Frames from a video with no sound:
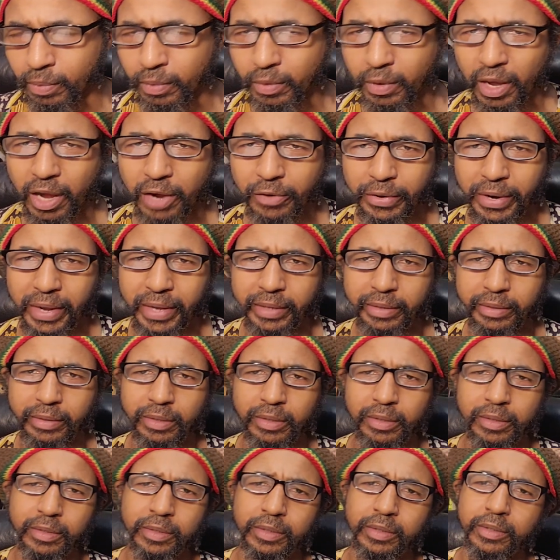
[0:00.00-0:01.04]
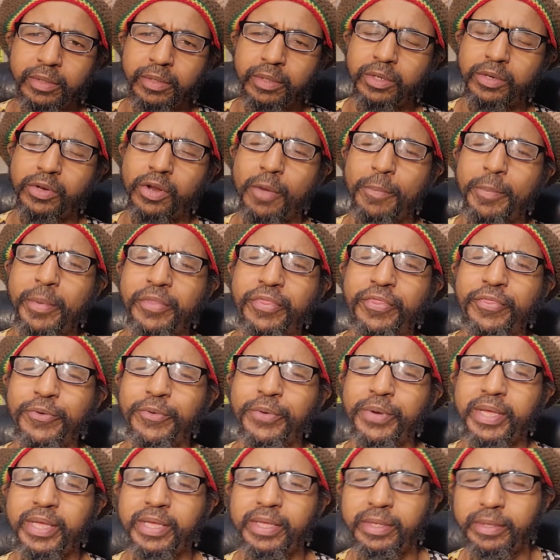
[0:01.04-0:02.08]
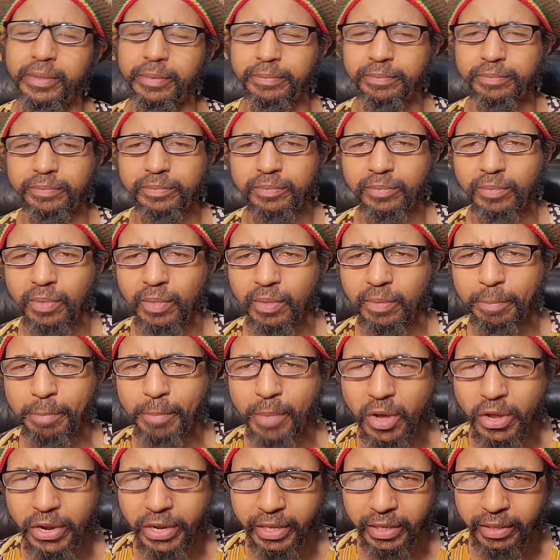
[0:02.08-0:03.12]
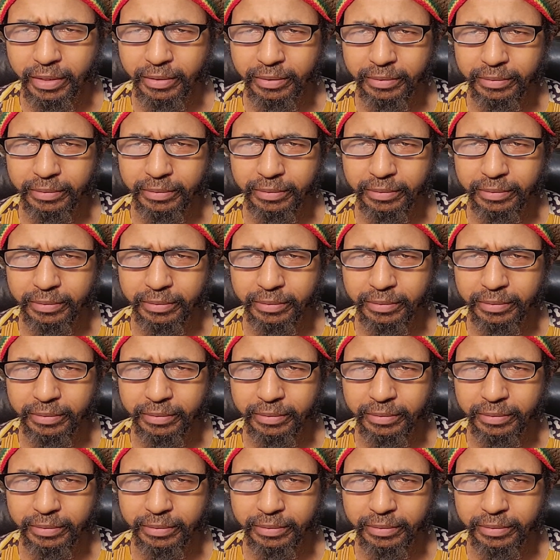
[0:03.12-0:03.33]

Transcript: All right. Number 3, money.